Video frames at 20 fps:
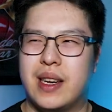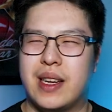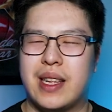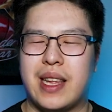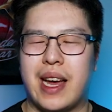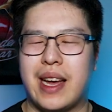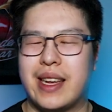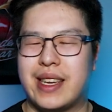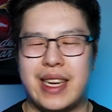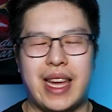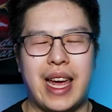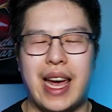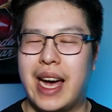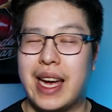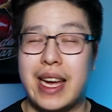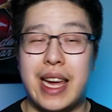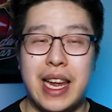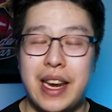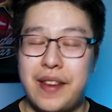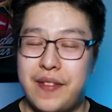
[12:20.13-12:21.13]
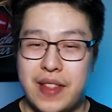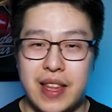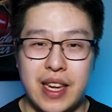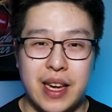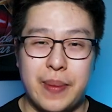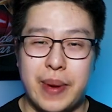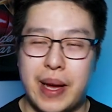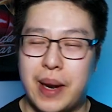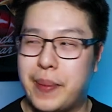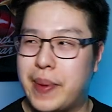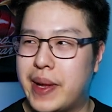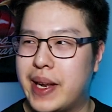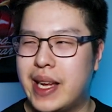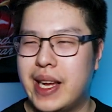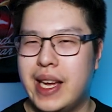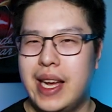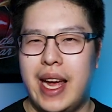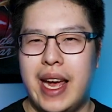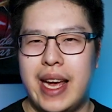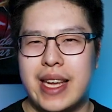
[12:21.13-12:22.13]
I can't, I can't even think about it,
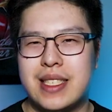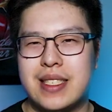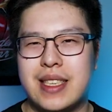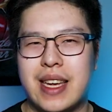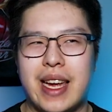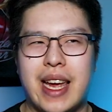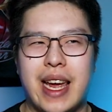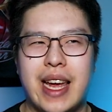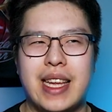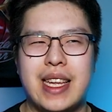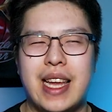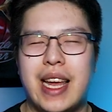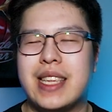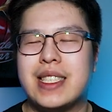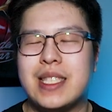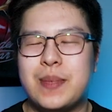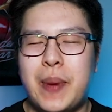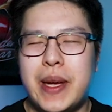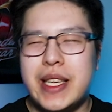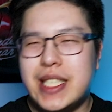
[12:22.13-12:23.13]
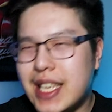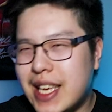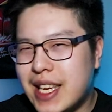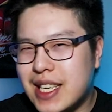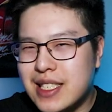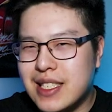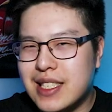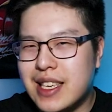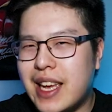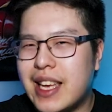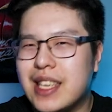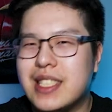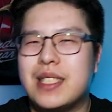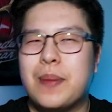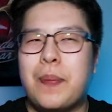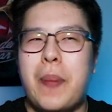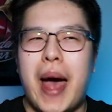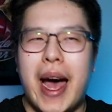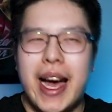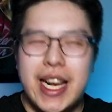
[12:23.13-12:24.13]
but it's like, it, it's basically his,
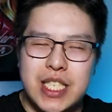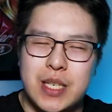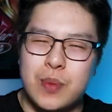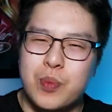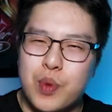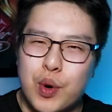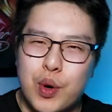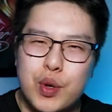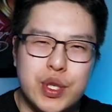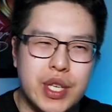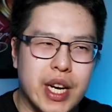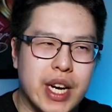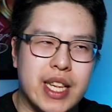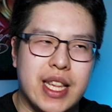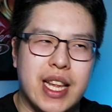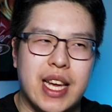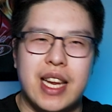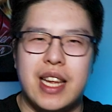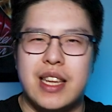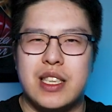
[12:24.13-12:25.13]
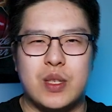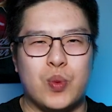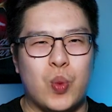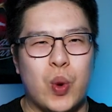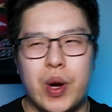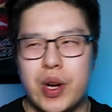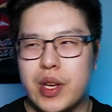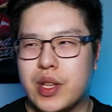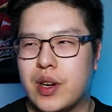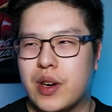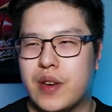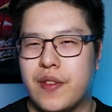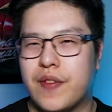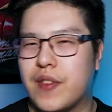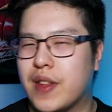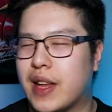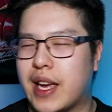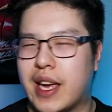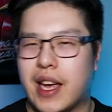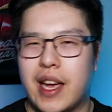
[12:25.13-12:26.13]
his passion project that is worked on
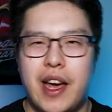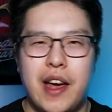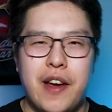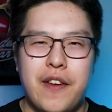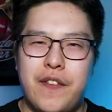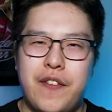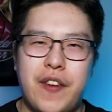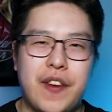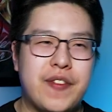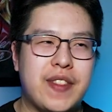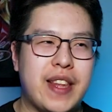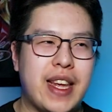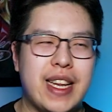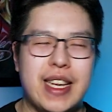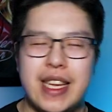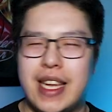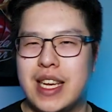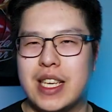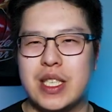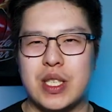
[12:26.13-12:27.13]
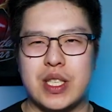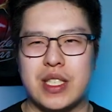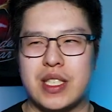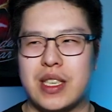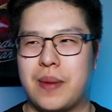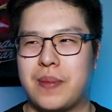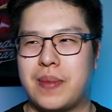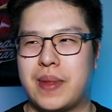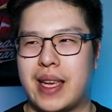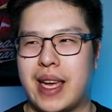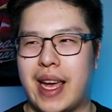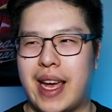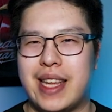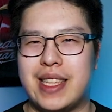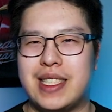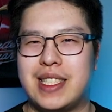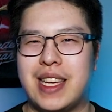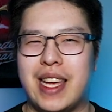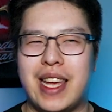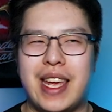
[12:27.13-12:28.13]
for like fifteen years or something.
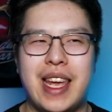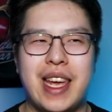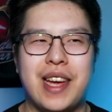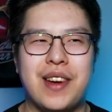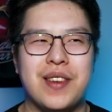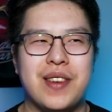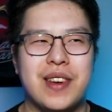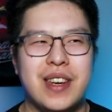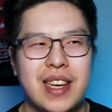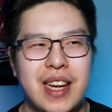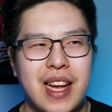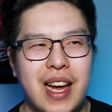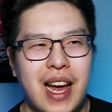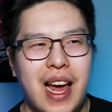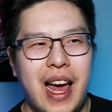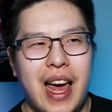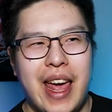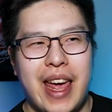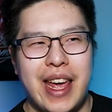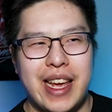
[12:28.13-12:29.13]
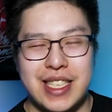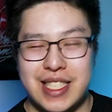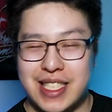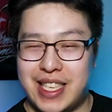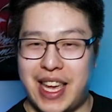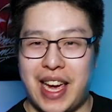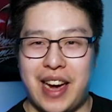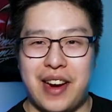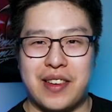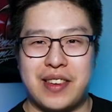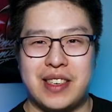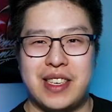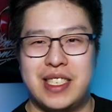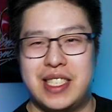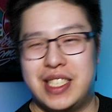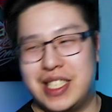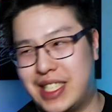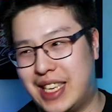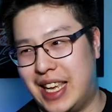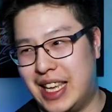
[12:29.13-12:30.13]
And to hear it, his character
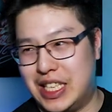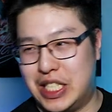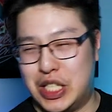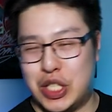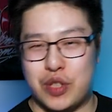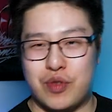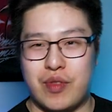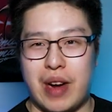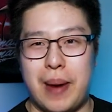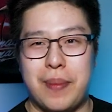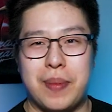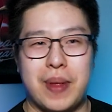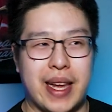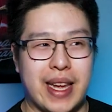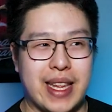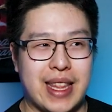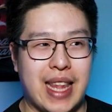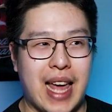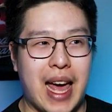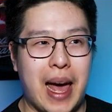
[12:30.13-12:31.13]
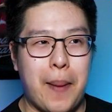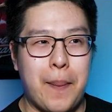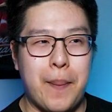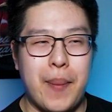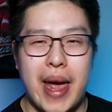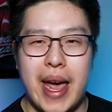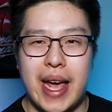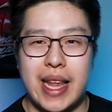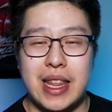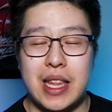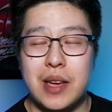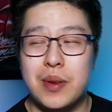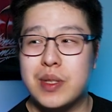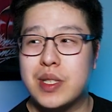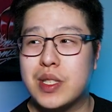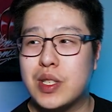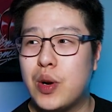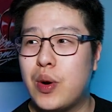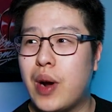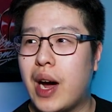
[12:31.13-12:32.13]
just gets scrapped like that, man, there
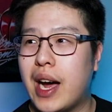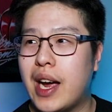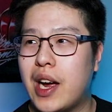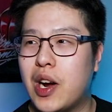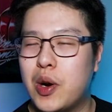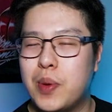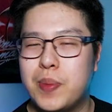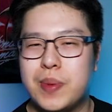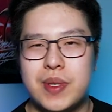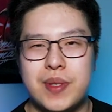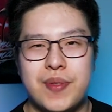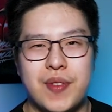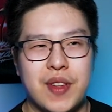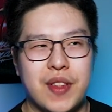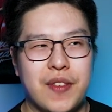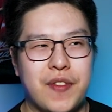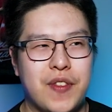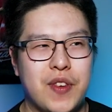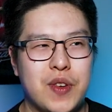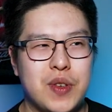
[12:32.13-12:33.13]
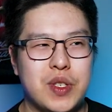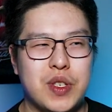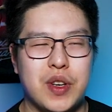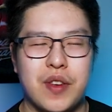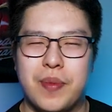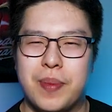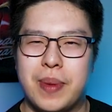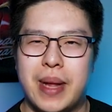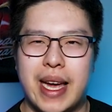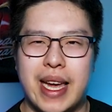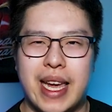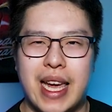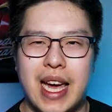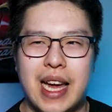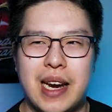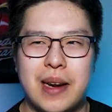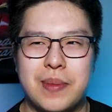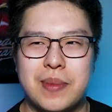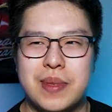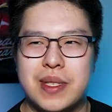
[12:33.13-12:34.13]
was so high hopes for the future of Black
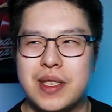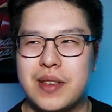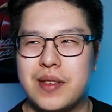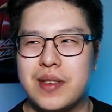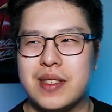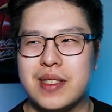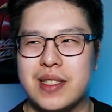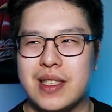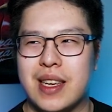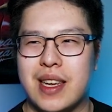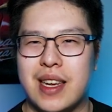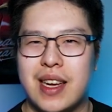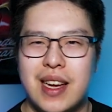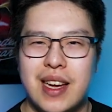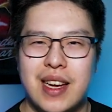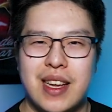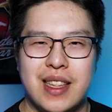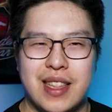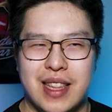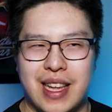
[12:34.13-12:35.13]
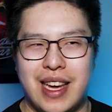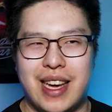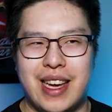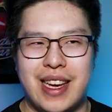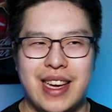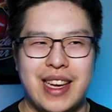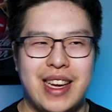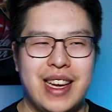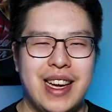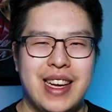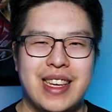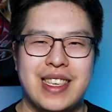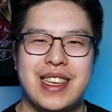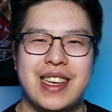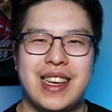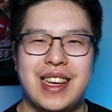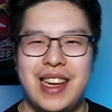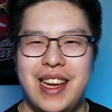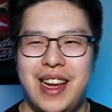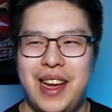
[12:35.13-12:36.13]
Adam, seriously.
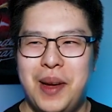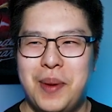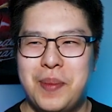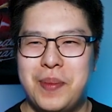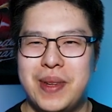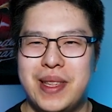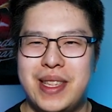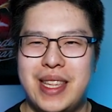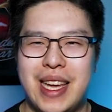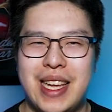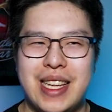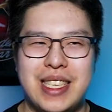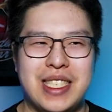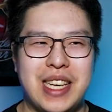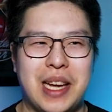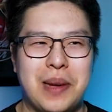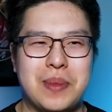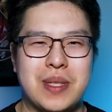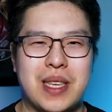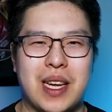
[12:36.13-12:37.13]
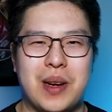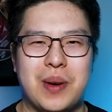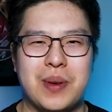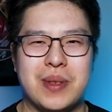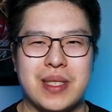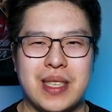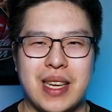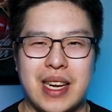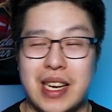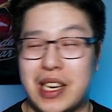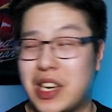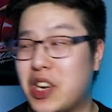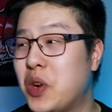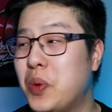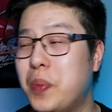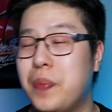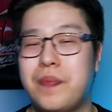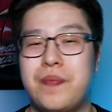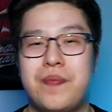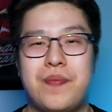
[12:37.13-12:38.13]
But then James Gunn was like,
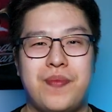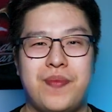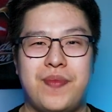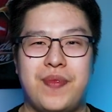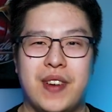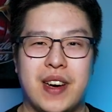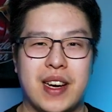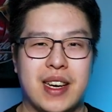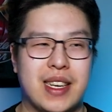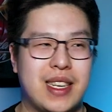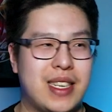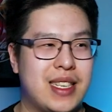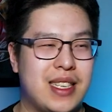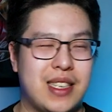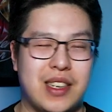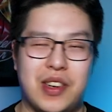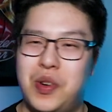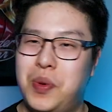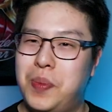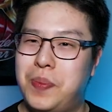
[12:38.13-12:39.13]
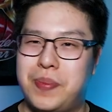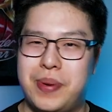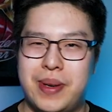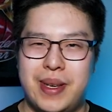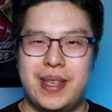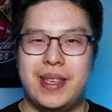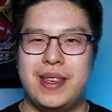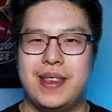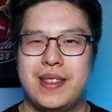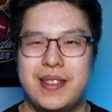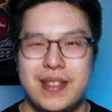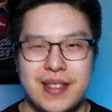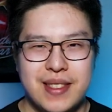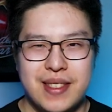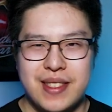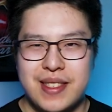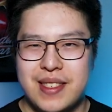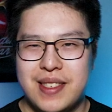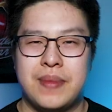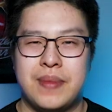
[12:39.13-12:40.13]
nope. Fucking nope.
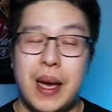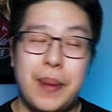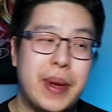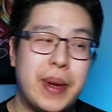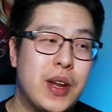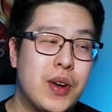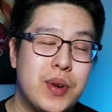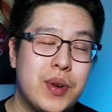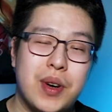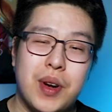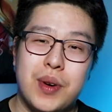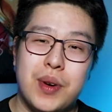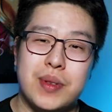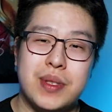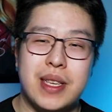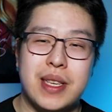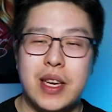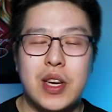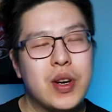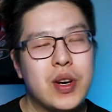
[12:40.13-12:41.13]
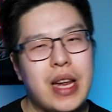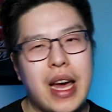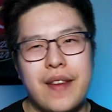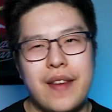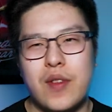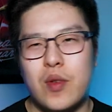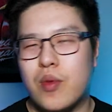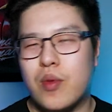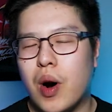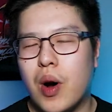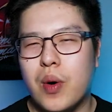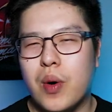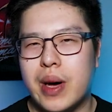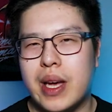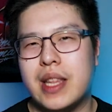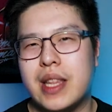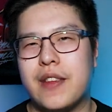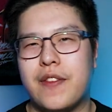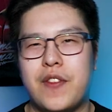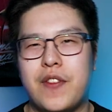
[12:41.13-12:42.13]
I mean, who knows? He could have a role
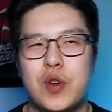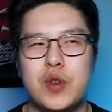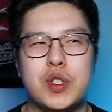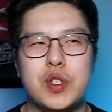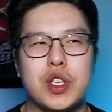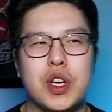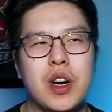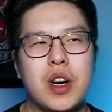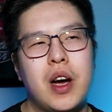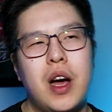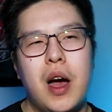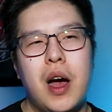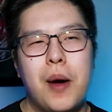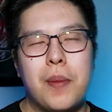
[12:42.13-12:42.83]
in the future.